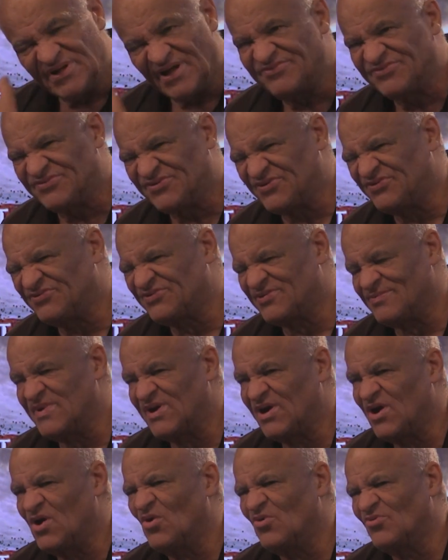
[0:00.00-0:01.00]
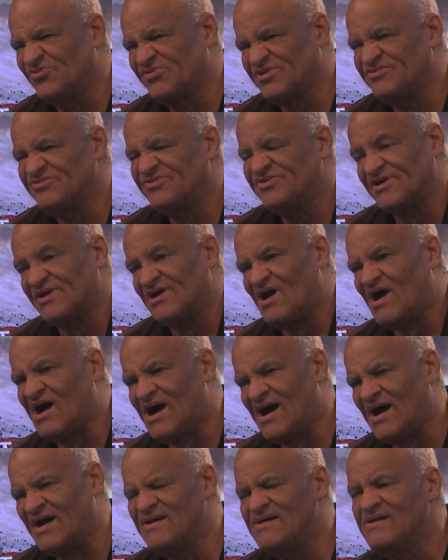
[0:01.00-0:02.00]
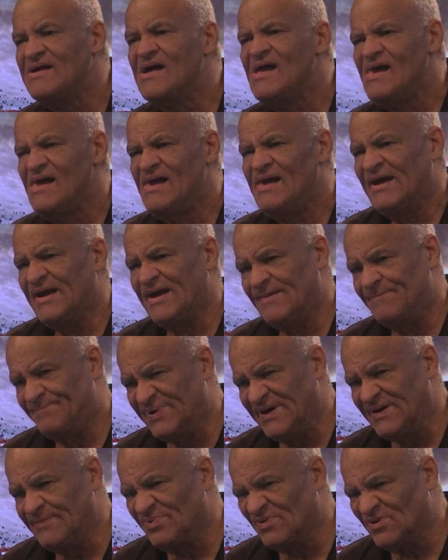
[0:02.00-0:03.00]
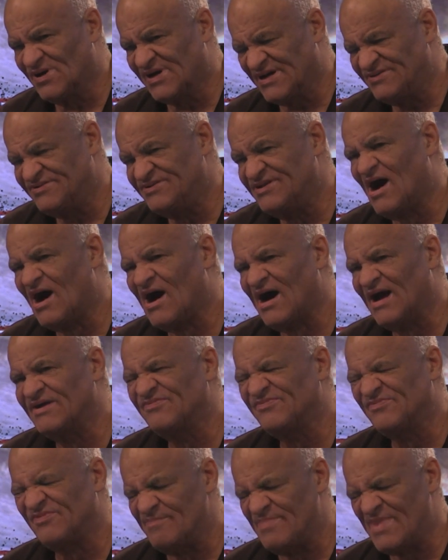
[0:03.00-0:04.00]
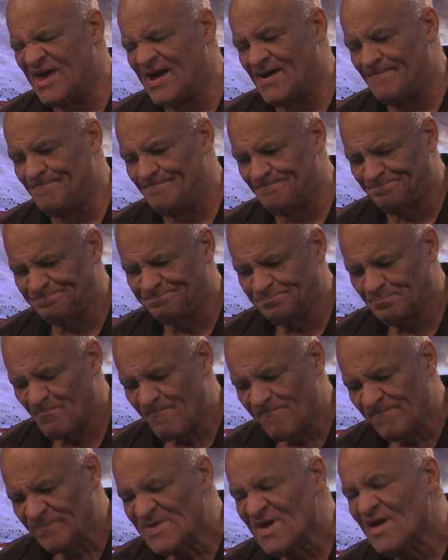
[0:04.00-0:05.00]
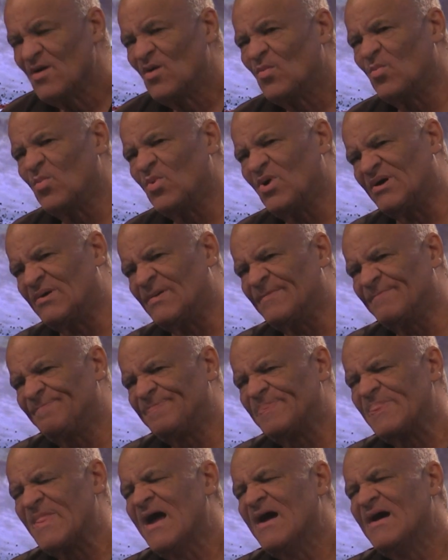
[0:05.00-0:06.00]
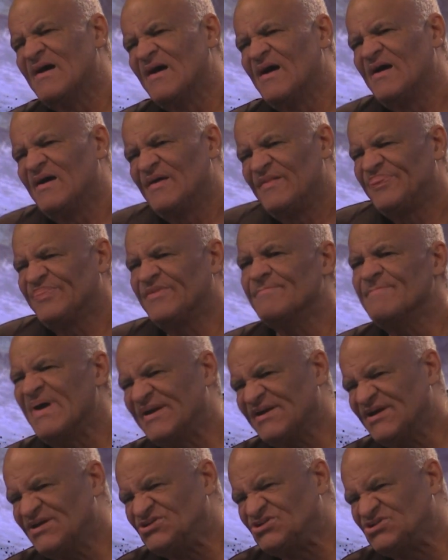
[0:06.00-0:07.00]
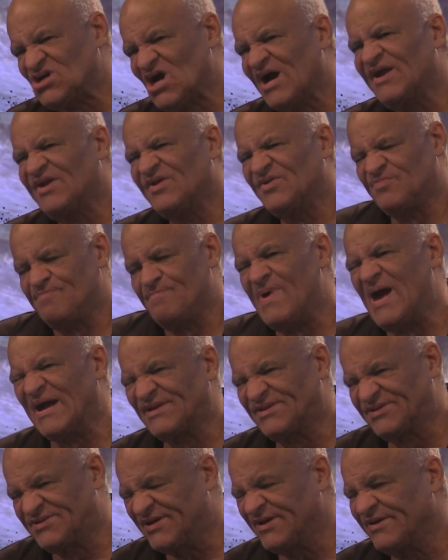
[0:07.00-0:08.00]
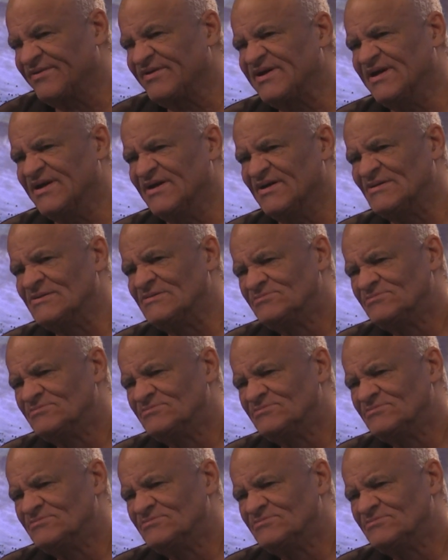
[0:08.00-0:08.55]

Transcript: system and goes into the heart and people can die from that? Well, the meningitis bacteria